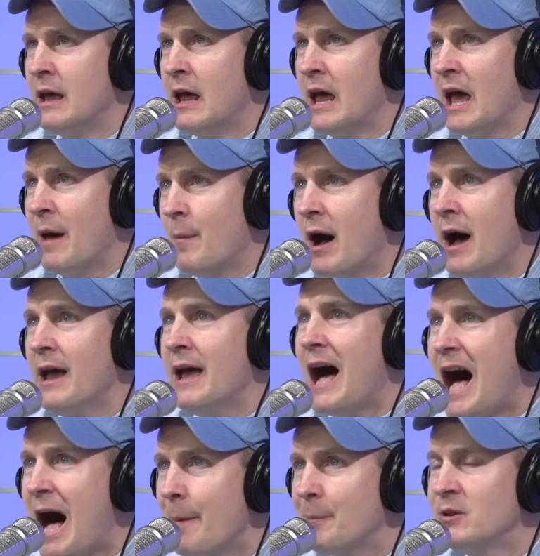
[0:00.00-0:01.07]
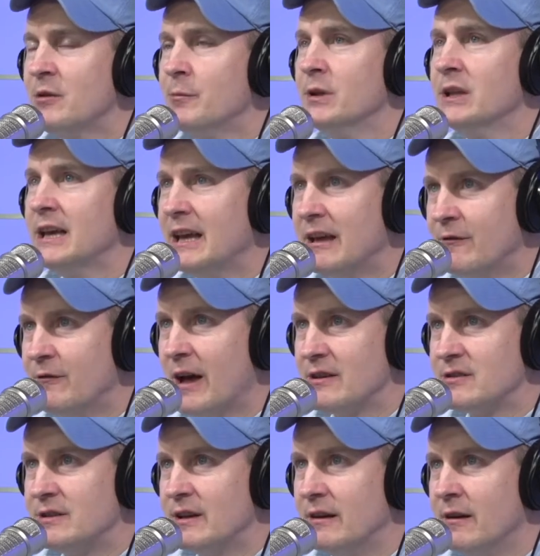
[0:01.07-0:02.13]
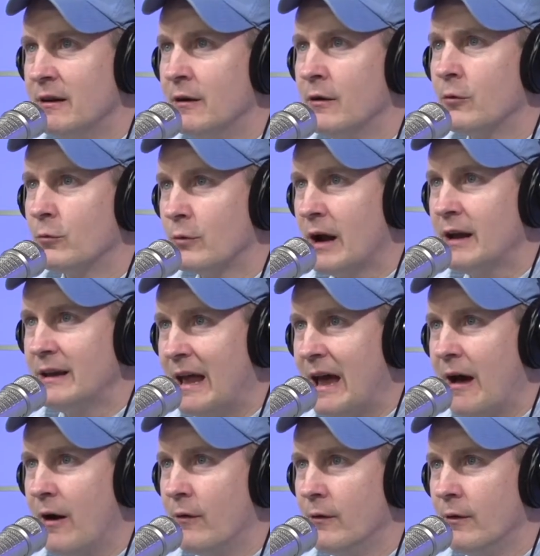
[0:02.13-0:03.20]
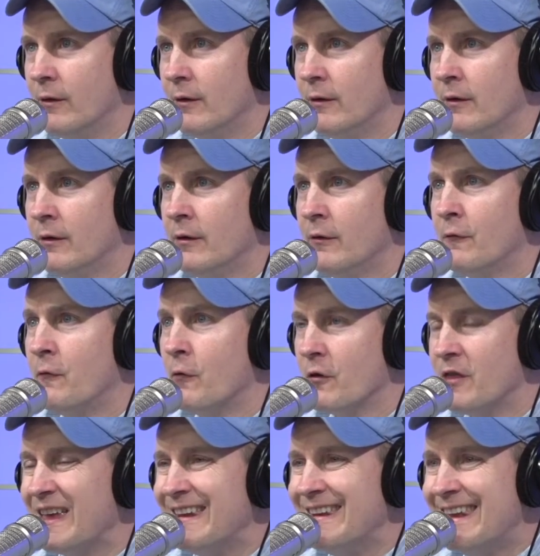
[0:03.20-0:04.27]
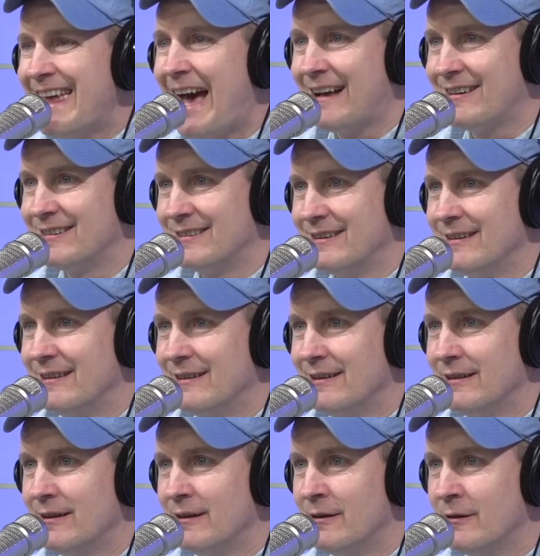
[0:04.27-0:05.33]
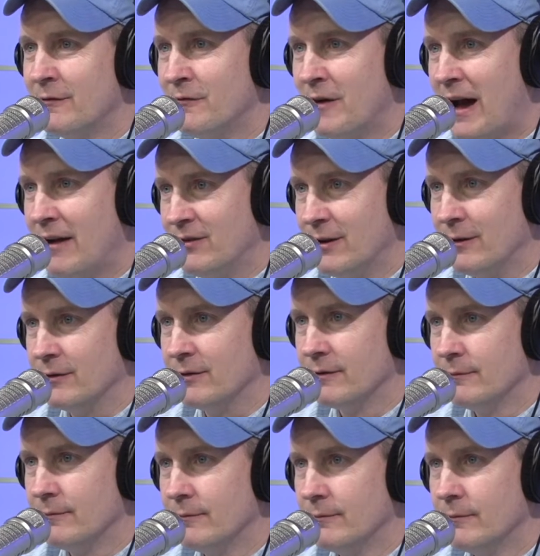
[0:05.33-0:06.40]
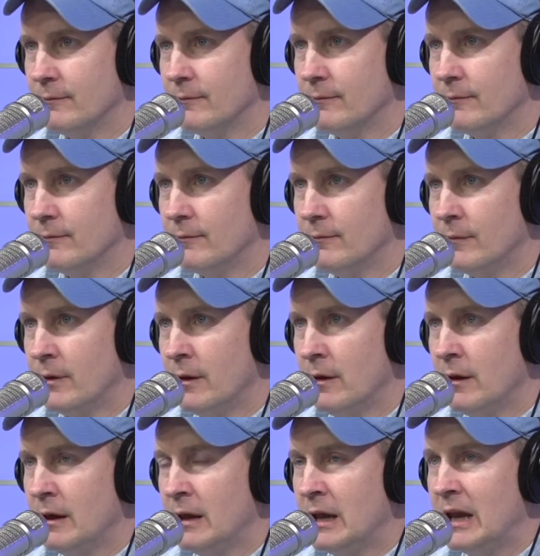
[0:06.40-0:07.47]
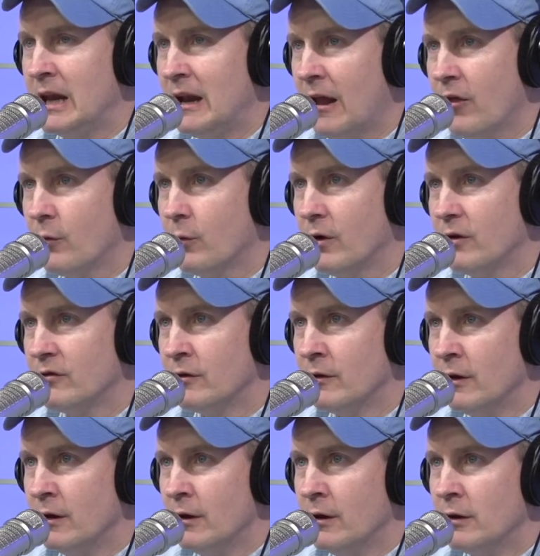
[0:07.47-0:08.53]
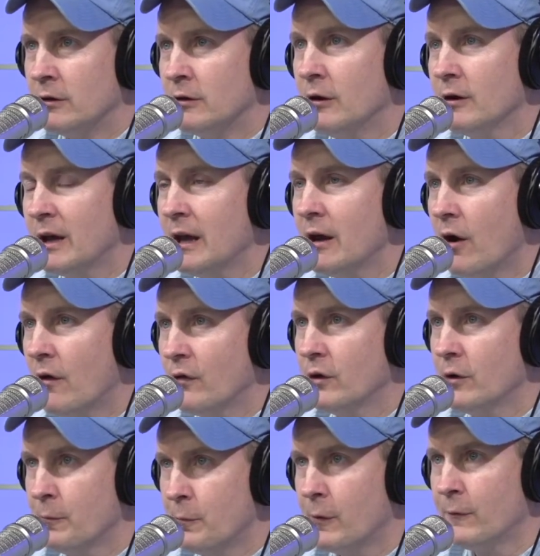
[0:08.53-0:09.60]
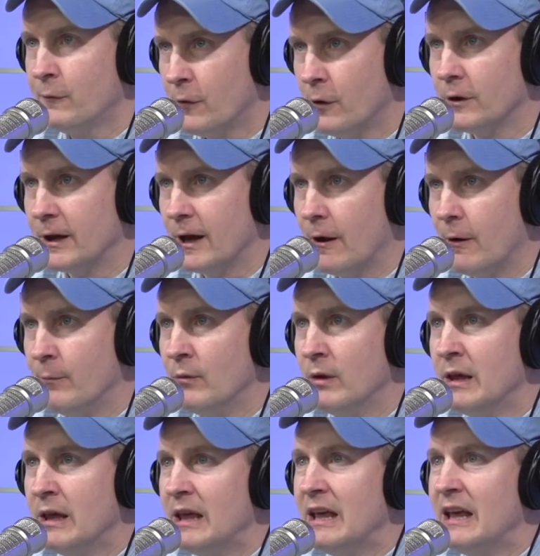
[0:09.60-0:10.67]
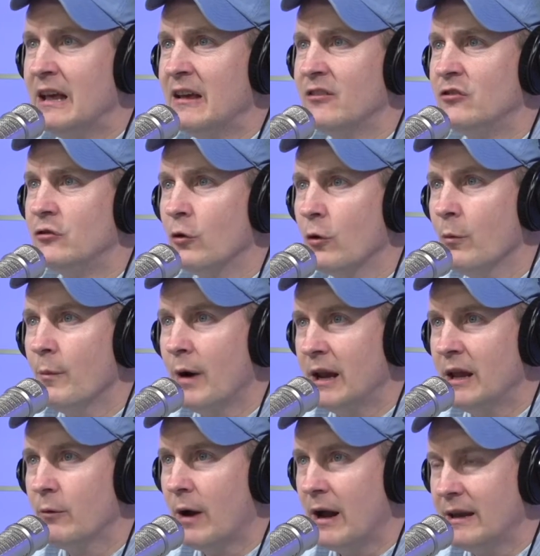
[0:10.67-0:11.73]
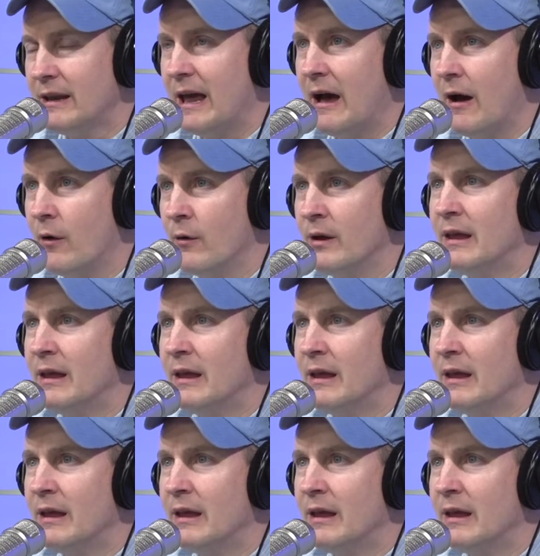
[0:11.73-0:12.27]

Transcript: Am I optimally invested right now for the next 5 years? In other words, looking over your portfolio, is your money right now